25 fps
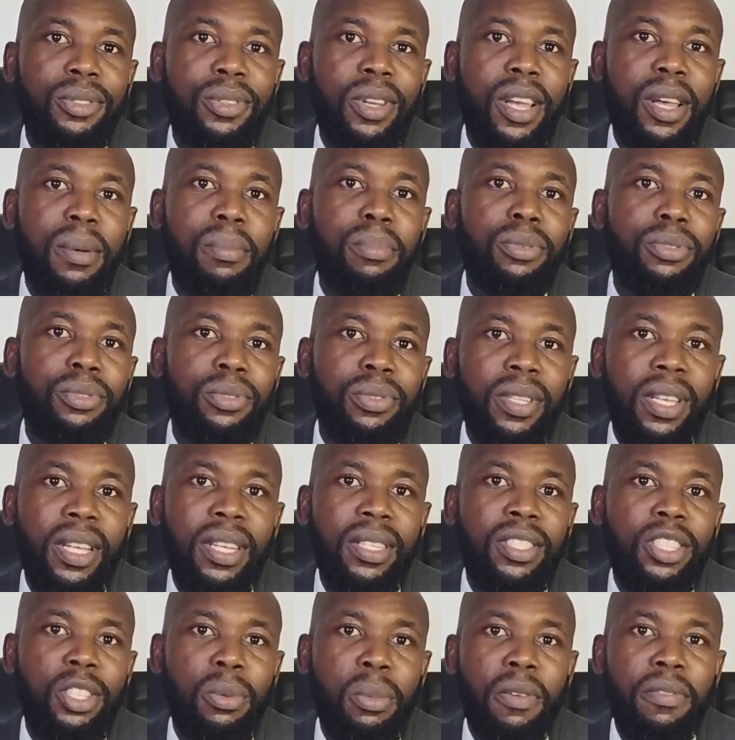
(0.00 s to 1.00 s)
you're able to
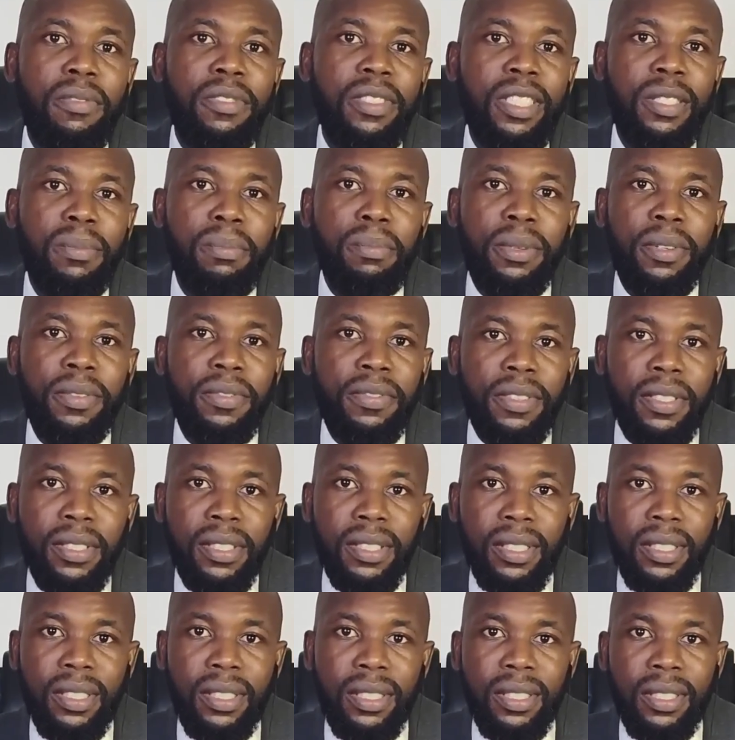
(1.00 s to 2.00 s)
get some of these
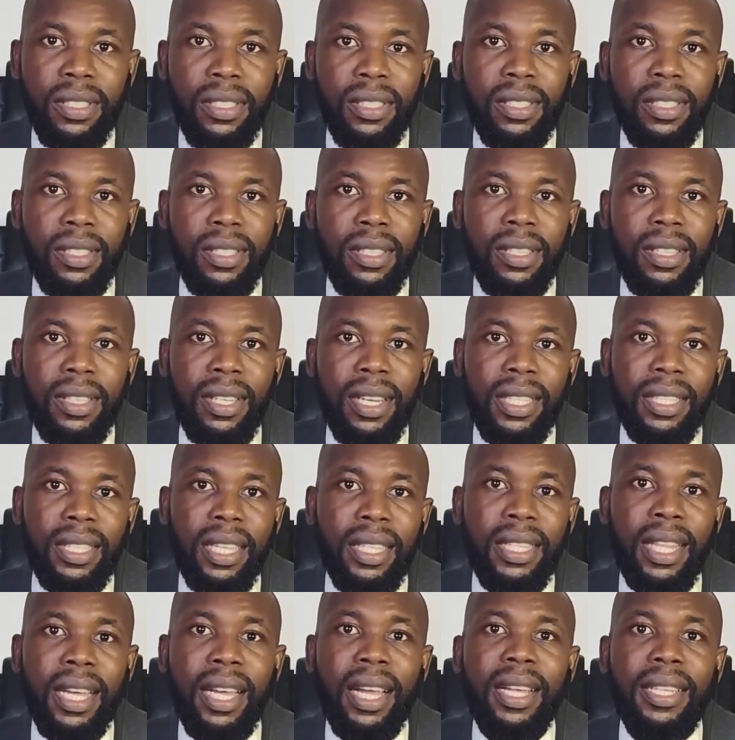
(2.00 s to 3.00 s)
briefings that
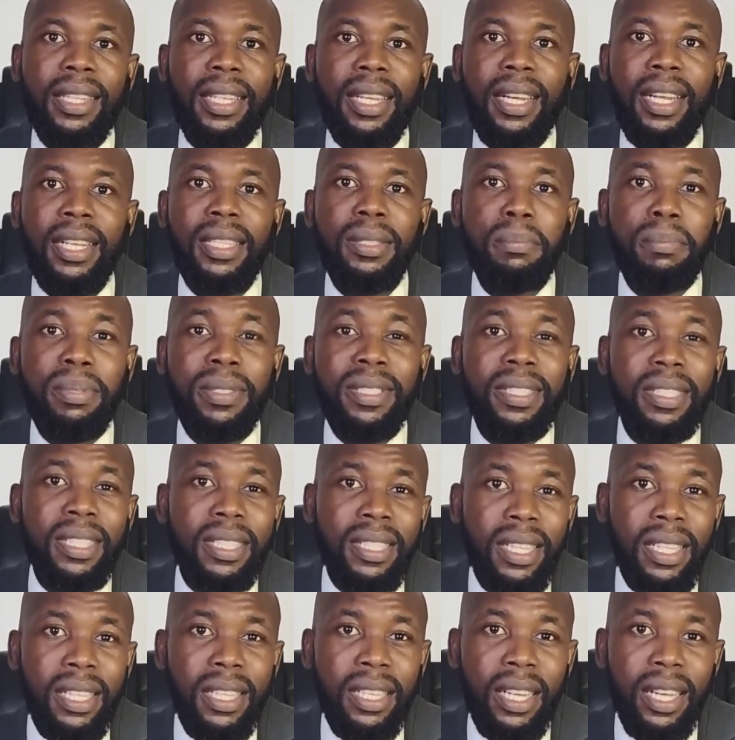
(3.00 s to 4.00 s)
are targeted at
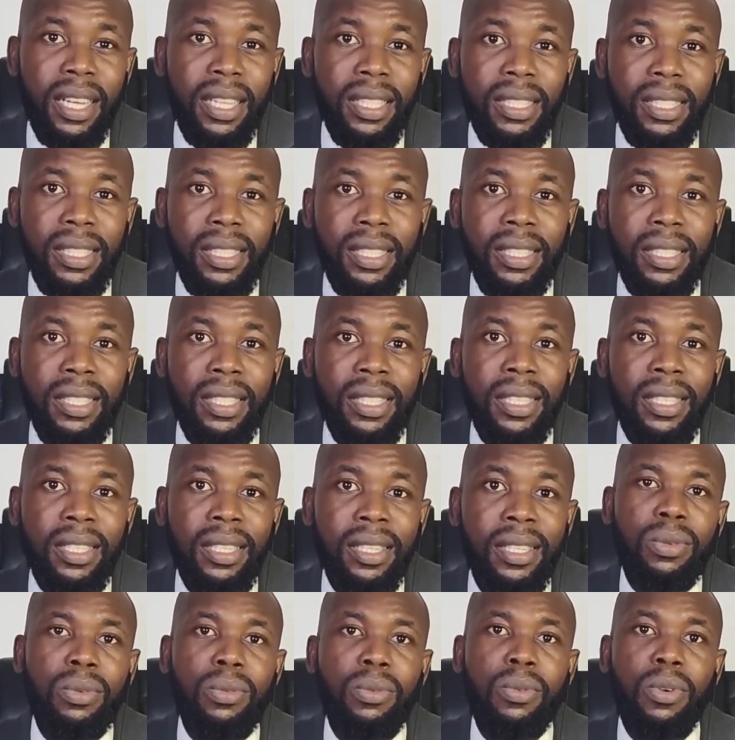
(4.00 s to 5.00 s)
business leaders
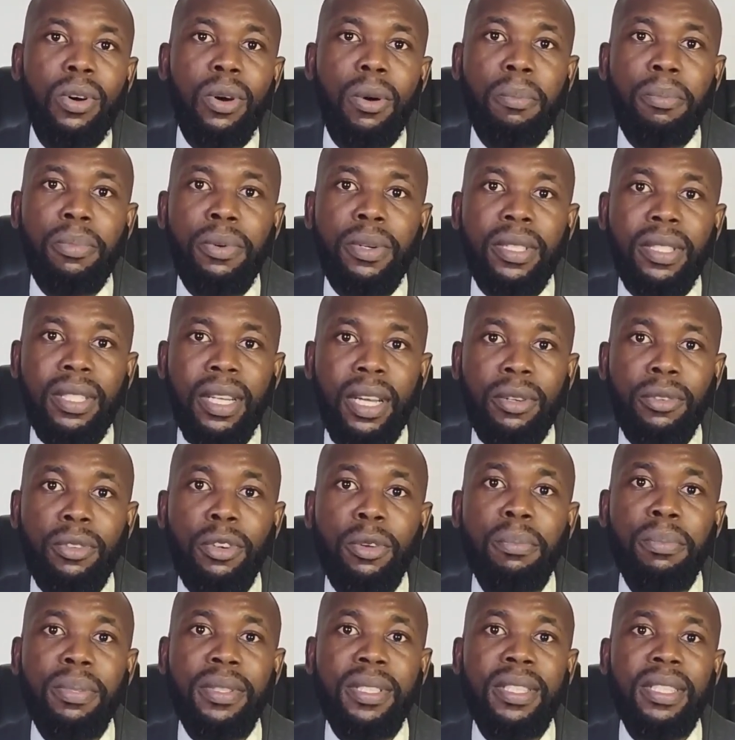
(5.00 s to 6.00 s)
who operate and
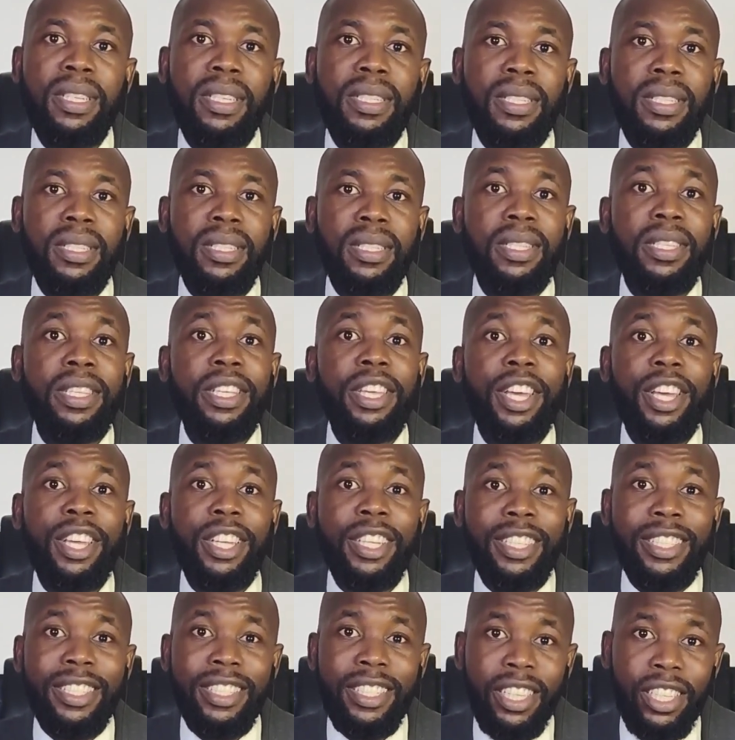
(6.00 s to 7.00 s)
run businesses
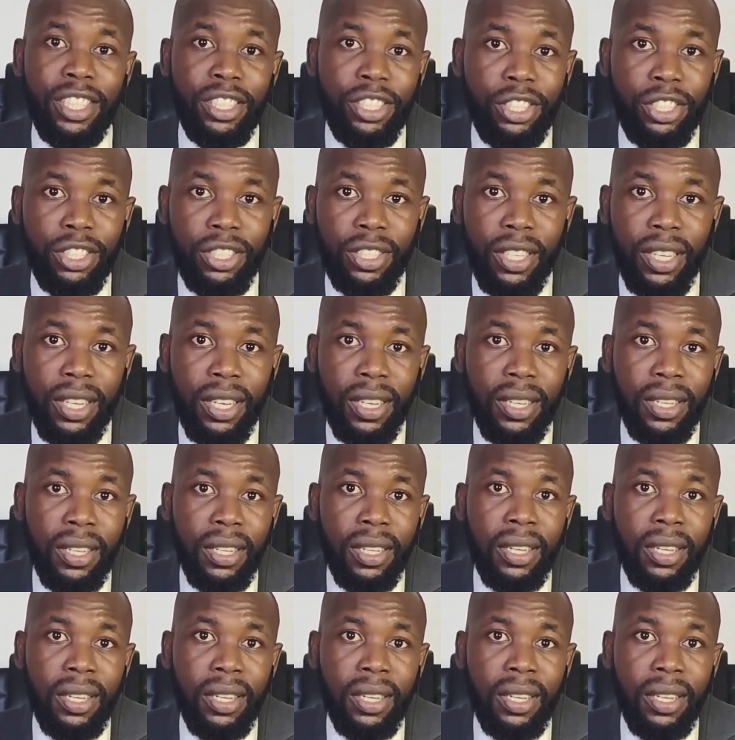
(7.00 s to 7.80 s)
here in Nigeria.